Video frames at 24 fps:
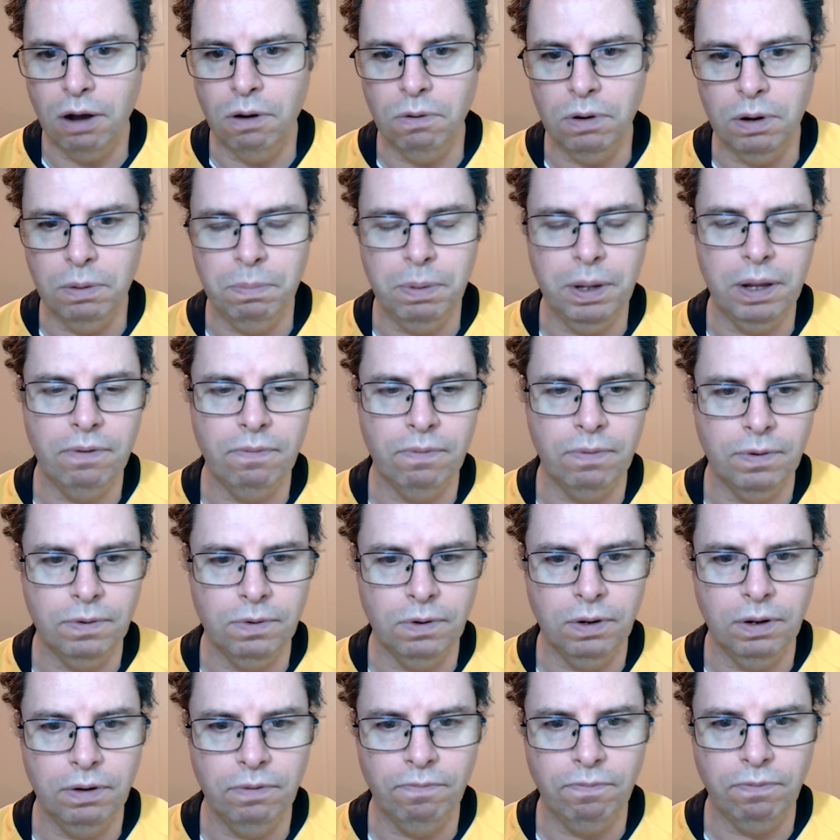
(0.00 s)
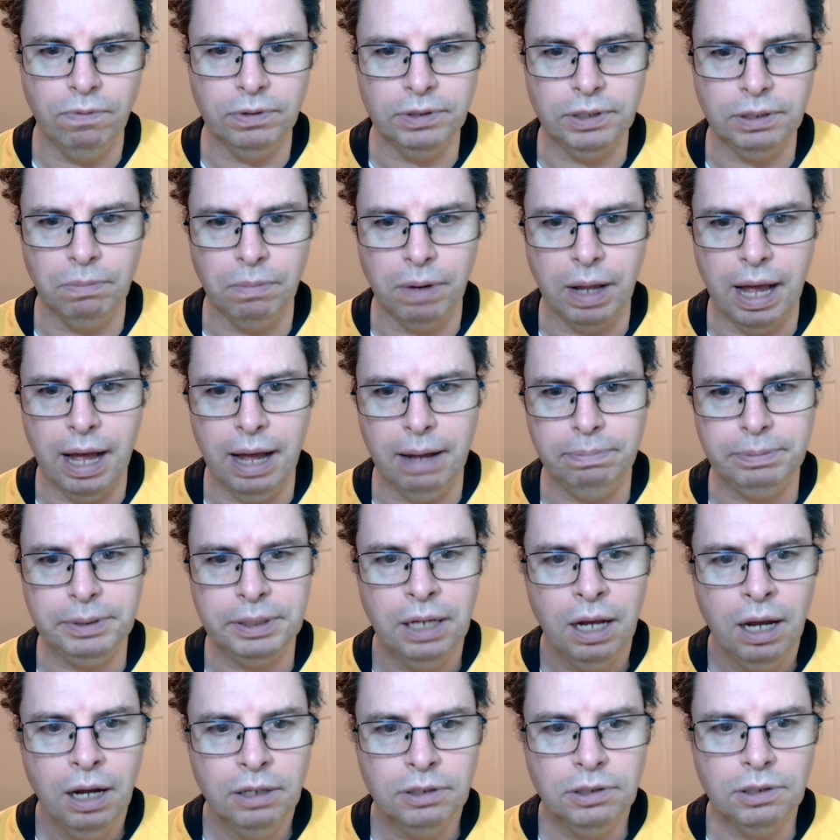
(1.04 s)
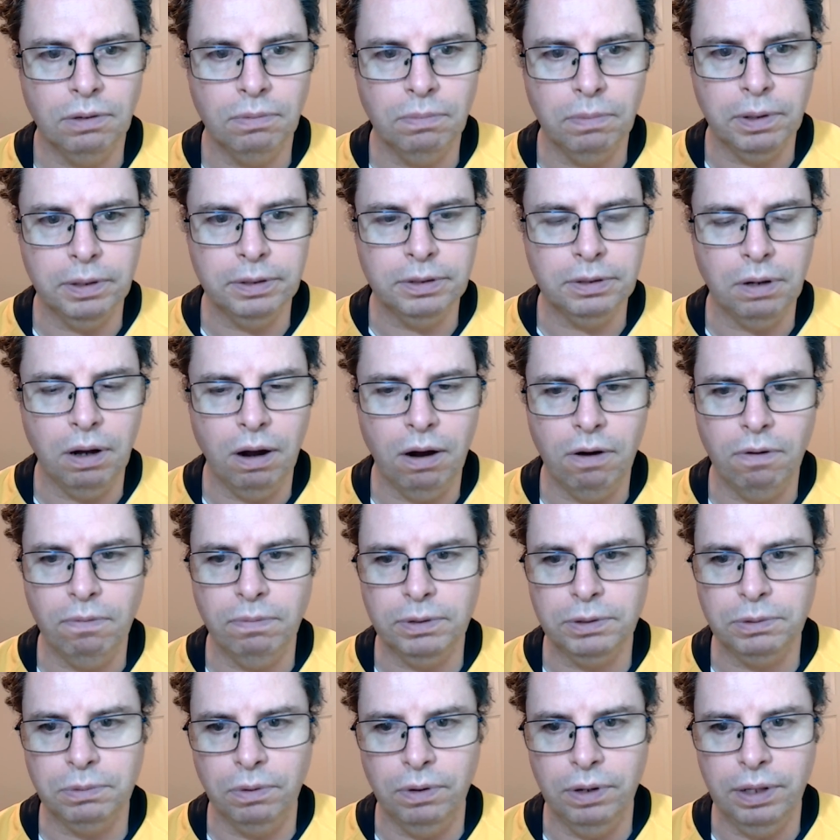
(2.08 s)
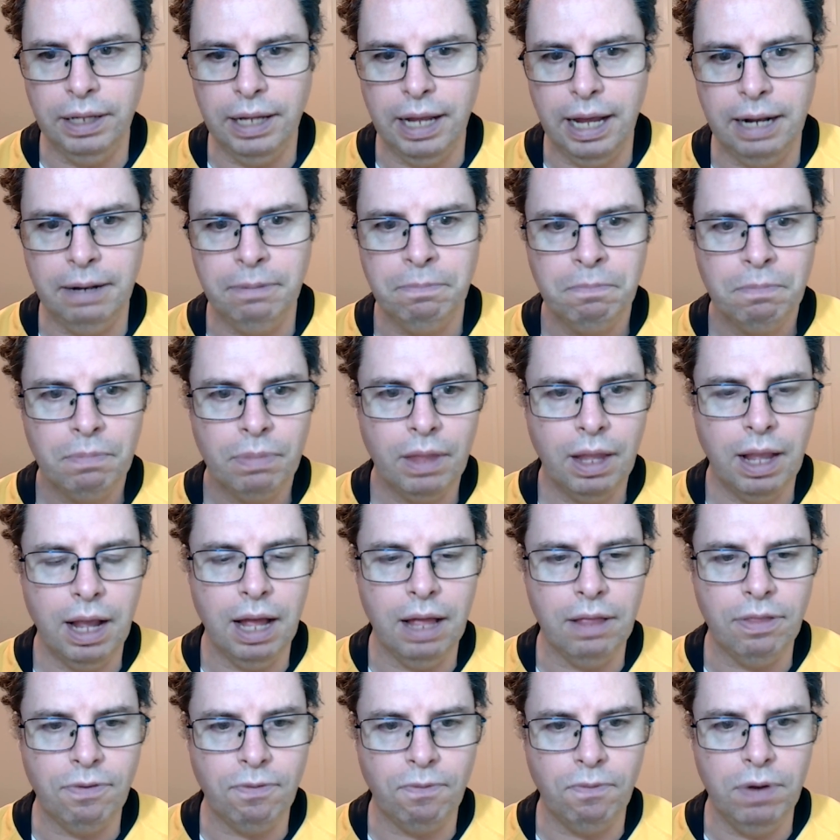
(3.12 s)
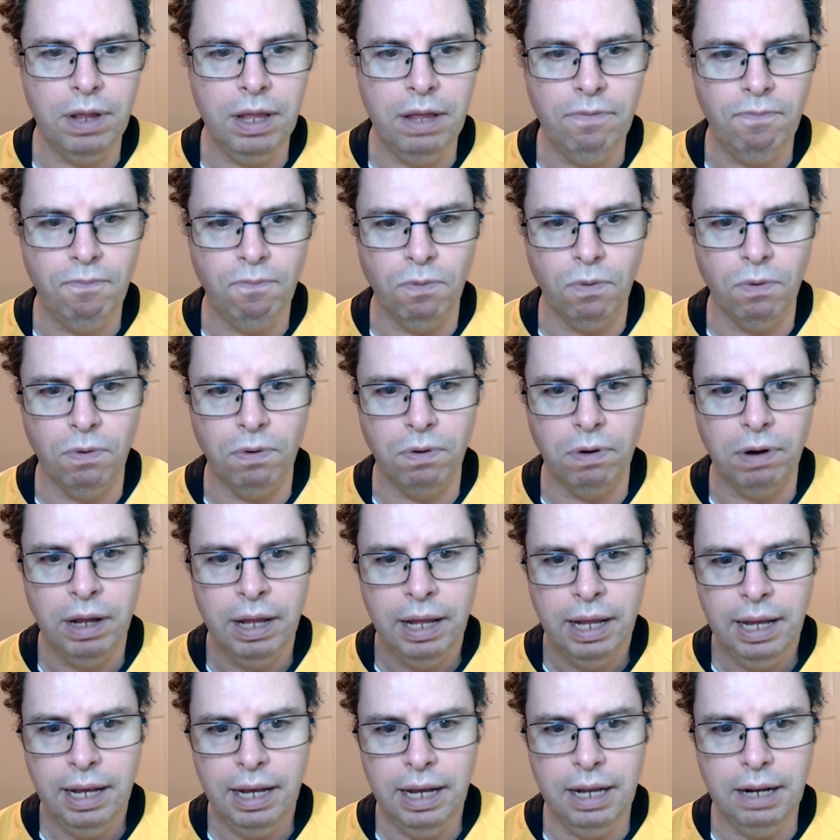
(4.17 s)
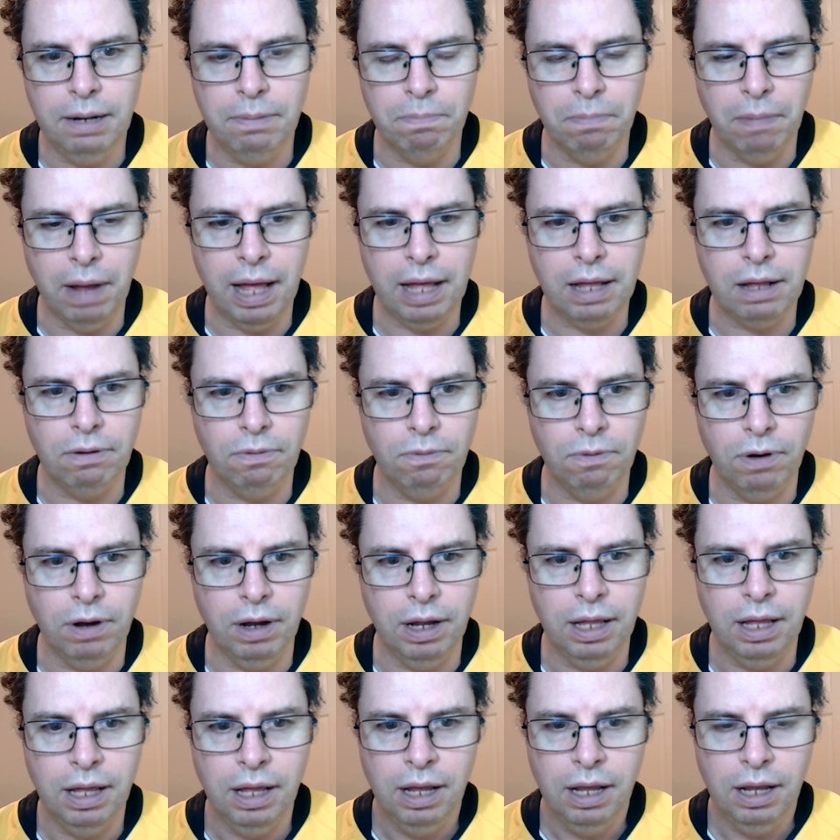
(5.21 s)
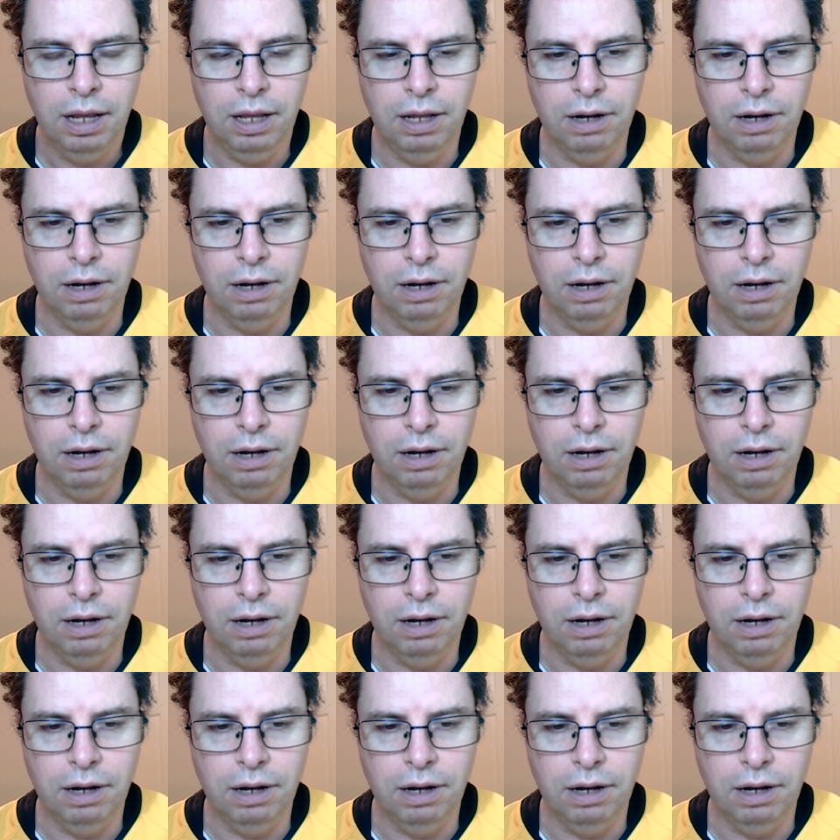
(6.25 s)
go on a bit of a run for some caps. Turnovers 1 then, 3 for Ethan McElroy.